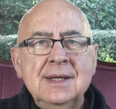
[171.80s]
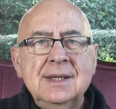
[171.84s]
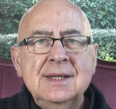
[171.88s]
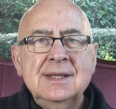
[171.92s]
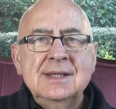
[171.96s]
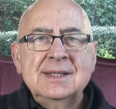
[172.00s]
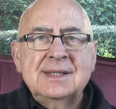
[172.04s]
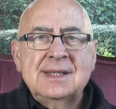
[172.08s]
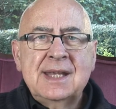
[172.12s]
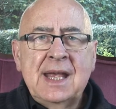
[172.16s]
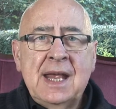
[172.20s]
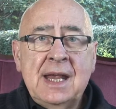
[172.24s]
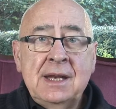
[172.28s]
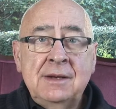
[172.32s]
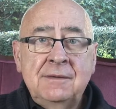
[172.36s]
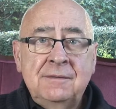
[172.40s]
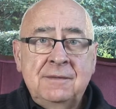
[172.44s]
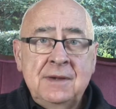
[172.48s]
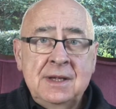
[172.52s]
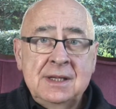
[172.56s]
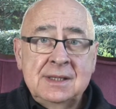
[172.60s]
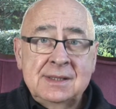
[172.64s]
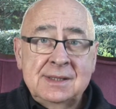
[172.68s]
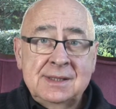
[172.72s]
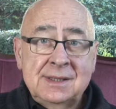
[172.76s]
St.
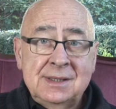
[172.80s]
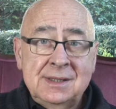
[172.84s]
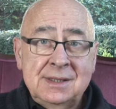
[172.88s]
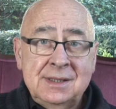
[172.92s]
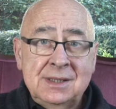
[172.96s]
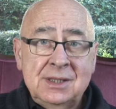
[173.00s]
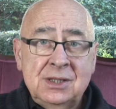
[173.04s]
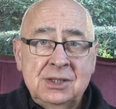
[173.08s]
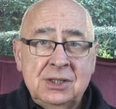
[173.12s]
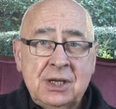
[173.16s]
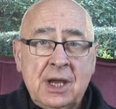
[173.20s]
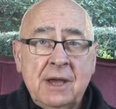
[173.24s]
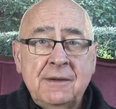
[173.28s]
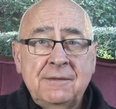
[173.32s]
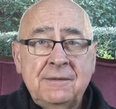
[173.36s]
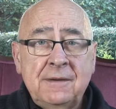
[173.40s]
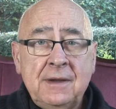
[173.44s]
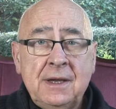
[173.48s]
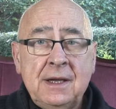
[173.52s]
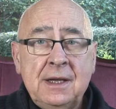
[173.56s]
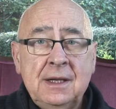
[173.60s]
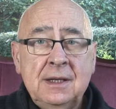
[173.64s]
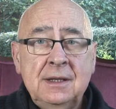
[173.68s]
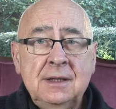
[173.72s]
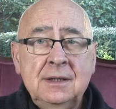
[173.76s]
Vincent's
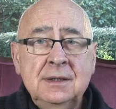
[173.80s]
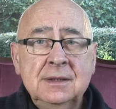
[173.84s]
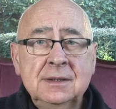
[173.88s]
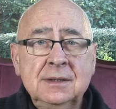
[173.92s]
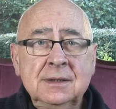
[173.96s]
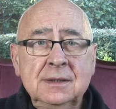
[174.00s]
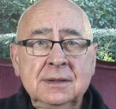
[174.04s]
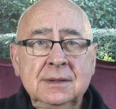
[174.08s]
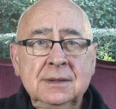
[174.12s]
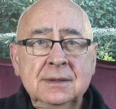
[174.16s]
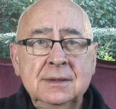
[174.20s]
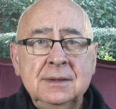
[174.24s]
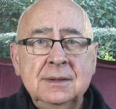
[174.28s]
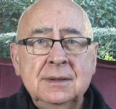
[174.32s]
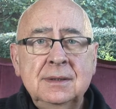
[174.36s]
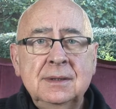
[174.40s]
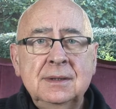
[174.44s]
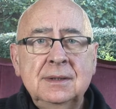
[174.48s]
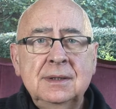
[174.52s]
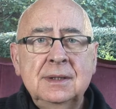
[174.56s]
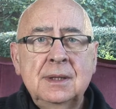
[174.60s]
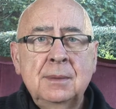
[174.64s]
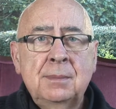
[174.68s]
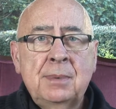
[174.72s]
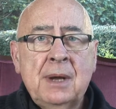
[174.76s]
Sheffield,
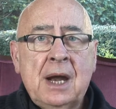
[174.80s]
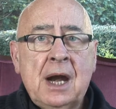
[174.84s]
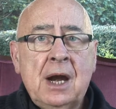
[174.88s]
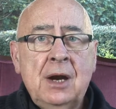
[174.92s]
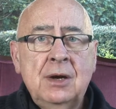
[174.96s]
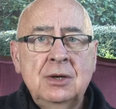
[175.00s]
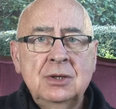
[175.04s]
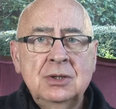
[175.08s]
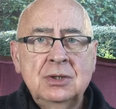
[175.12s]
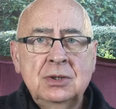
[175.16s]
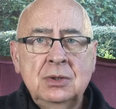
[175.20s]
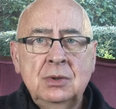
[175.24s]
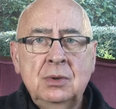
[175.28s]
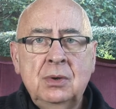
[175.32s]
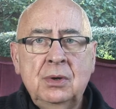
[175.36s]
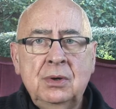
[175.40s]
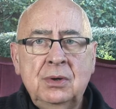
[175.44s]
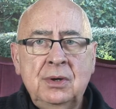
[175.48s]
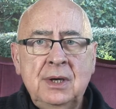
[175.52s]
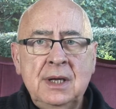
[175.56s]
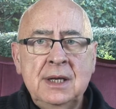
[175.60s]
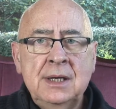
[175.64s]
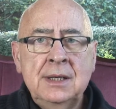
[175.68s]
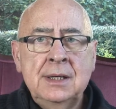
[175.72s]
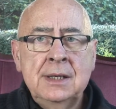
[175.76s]
the parish you
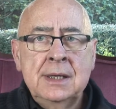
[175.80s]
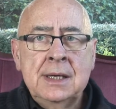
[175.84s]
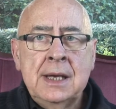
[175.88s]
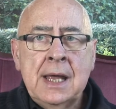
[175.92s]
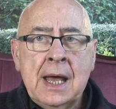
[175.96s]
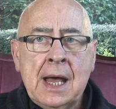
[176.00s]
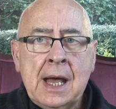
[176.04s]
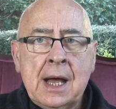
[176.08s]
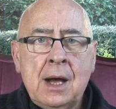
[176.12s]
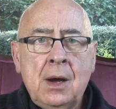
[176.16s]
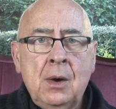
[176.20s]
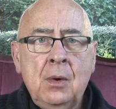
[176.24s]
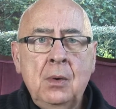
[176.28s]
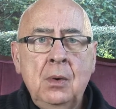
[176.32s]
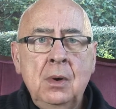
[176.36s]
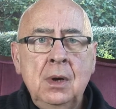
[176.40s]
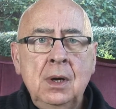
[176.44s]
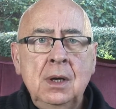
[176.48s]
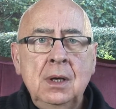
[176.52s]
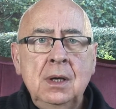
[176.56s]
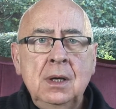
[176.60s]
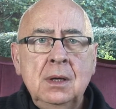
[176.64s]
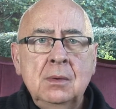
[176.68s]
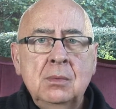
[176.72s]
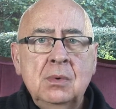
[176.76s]
are in now,
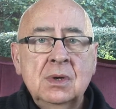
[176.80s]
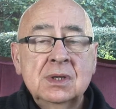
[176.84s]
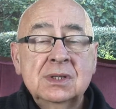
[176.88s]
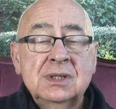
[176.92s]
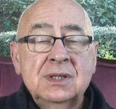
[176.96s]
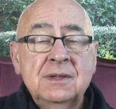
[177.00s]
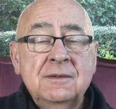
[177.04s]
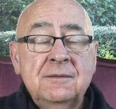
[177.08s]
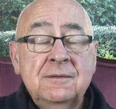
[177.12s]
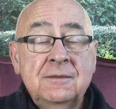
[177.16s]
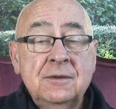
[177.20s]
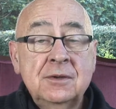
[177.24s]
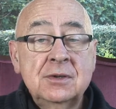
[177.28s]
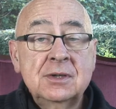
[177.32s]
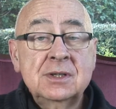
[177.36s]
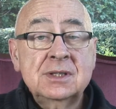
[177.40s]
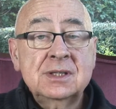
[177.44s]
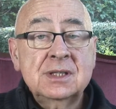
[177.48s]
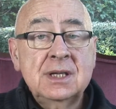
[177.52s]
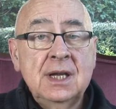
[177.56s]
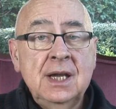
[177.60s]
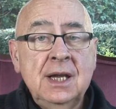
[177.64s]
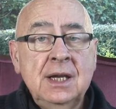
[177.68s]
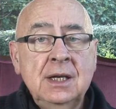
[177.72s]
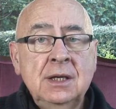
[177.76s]
was the
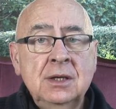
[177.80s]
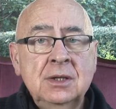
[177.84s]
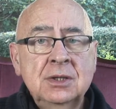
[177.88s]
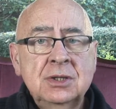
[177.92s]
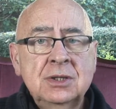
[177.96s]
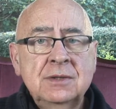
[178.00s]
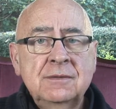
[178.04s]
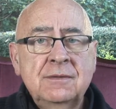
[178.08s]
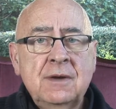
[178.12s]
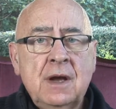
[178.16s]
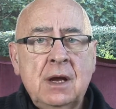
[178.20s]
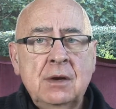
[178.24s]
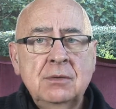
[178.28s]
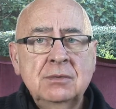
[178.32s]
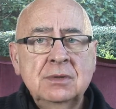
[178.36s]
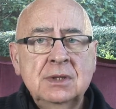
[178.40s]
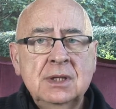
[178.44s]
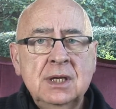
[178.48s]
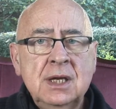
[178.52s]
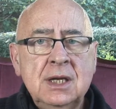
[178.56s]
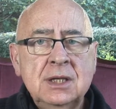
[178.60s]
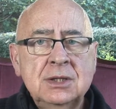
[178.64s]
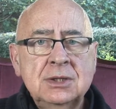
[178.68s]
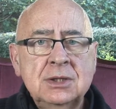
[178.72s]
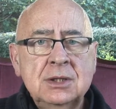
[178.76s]
first English
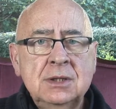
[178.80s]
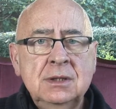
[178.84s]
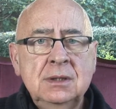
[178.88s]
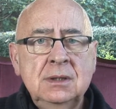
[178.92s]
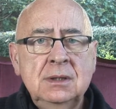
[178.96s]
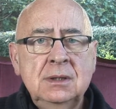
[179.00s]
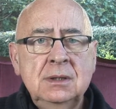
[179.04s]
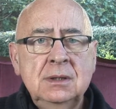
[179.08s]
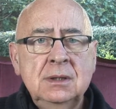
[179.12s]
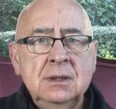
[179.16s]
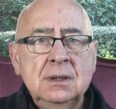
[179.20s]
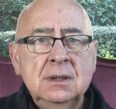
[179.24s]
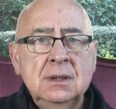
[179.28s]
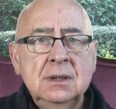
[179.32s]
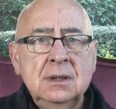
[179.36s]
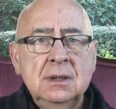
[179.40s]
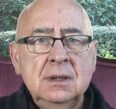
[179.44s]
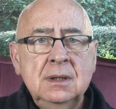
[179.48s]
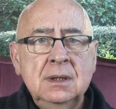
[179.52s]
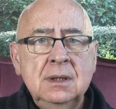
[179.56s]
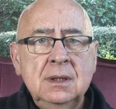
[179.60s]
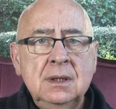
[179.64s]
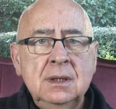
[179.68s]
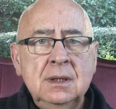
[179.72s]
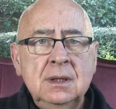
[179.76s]
foundation.
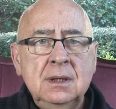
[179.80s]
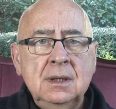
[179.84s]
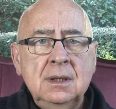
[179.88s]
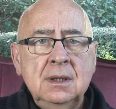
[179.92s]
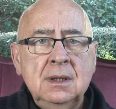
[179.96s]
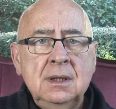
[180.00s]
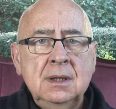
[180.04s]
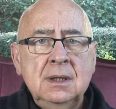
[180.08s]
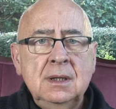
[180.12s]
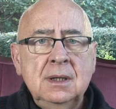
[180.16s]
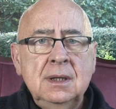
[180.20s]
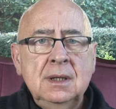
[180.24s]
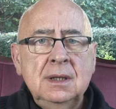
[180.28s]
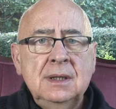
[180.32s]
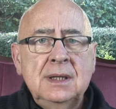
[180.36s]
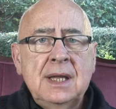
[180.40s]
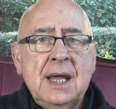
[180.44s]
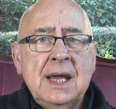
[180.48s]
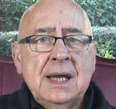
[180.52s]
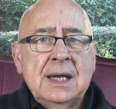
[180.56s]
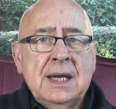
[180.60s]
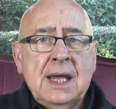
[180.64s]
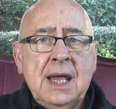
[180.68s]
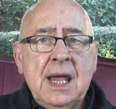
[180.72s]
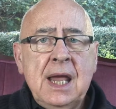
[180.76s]

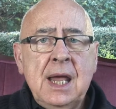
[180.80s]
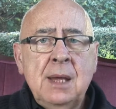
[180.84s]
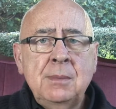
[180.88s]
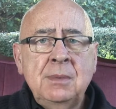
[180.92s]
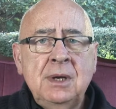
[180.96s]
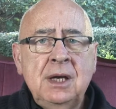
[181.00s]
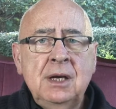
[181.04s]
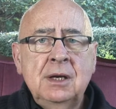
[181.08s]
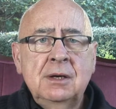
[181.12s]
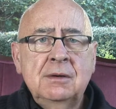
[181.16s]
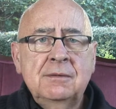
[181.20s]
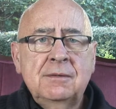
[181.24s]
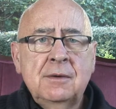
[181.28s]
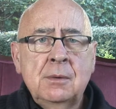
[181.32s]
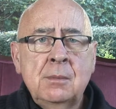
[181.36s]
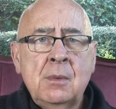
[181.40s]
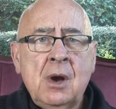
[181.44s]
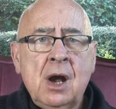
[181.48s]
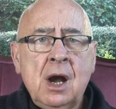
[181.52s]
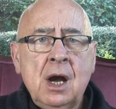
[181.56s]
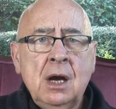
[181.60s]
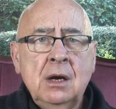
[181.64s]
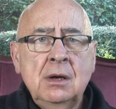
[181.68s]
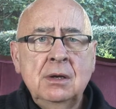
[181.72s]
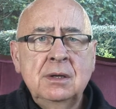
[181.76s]
They came here from
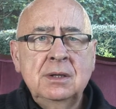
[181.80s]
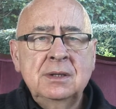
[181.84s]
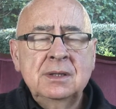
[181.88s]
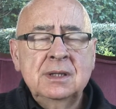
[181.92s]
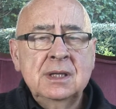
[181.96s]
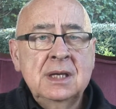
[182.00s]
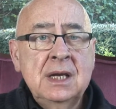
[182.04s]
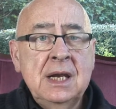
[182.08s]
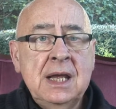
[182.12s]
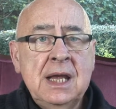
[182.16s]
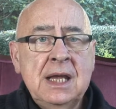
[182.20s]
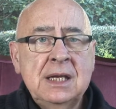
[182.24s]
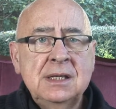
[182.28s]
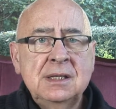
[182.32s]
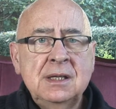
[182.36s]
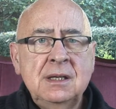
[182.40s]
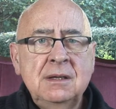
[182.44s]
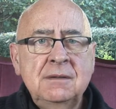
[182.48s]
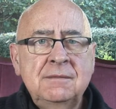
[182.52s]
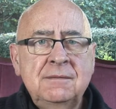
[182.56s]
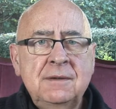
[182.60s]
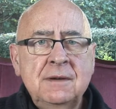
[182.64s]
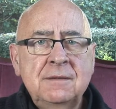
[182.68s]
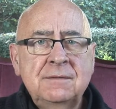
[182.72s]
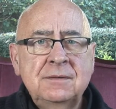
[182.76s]
Ireland in
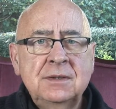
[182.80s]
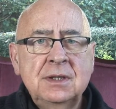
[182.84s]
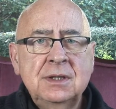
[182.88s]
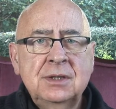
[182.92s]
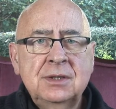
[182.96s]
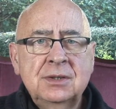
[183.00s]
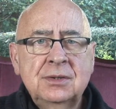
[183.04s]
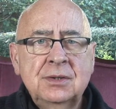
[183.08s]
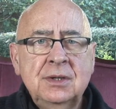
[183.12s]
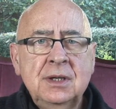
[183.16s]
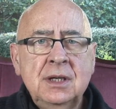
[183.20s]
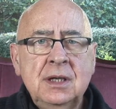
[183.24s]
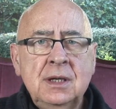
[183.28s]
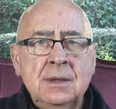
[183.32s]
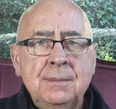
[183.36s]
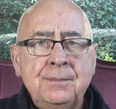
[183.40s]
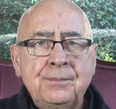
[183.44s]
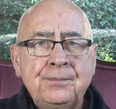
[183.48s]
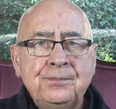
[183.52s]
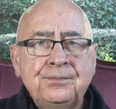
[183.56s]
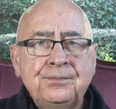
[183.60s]
1853,